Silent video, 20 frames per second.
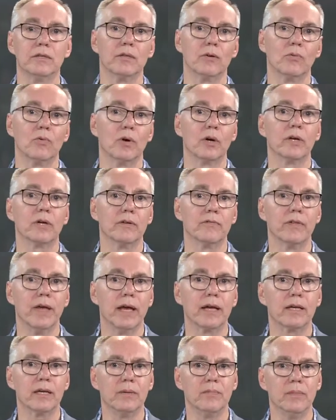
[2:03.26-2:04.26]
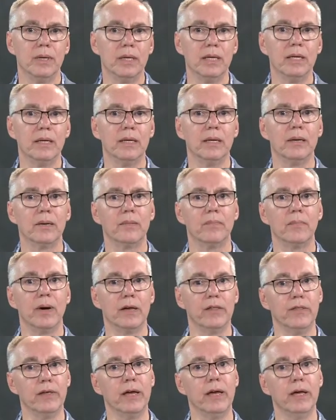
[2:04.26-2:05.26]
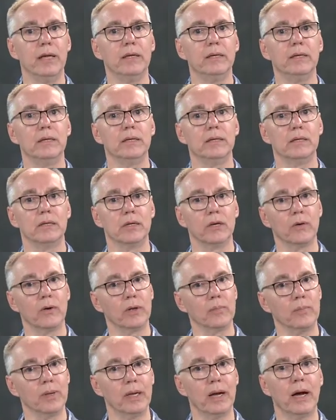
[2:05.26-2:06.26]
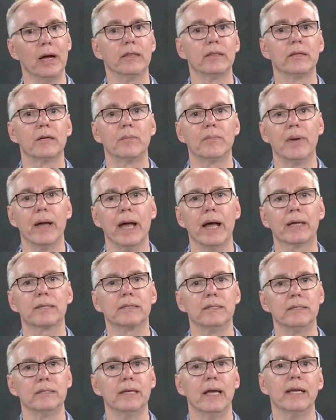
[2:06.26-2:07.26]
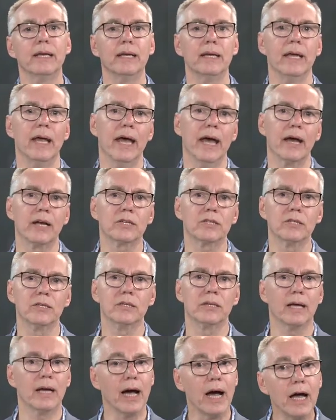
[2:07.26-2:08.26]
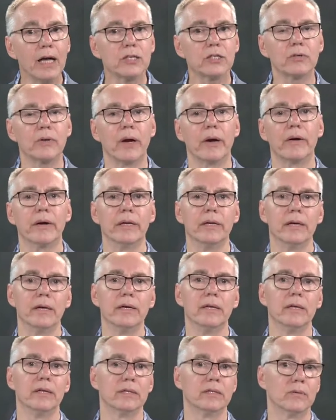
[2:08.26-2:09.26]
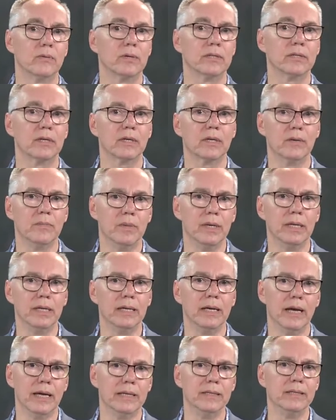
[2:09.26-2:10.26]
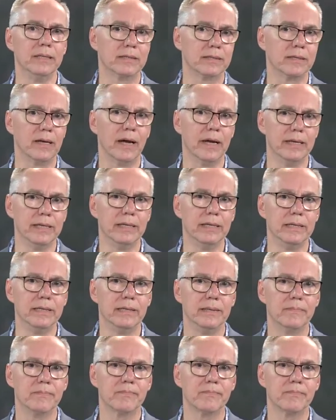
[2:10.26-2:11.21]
the work of that committee by then going behind their backs and taking action contrary to what the committee had decided.